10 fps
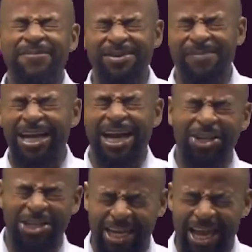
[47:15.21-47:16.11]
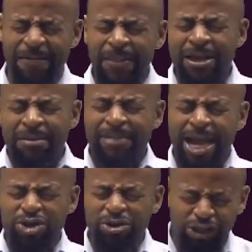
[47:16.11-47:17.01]
Mudimaka Likile,
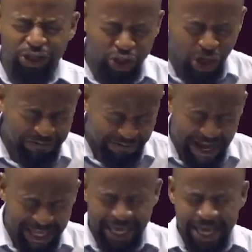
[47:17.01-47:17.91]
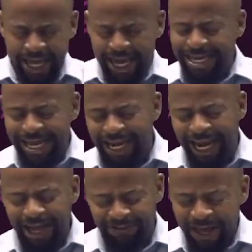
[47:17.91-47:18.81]
may you restore faith in her
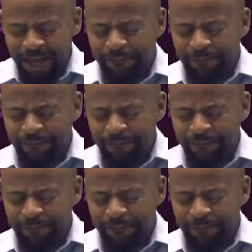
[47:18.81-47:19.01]
life.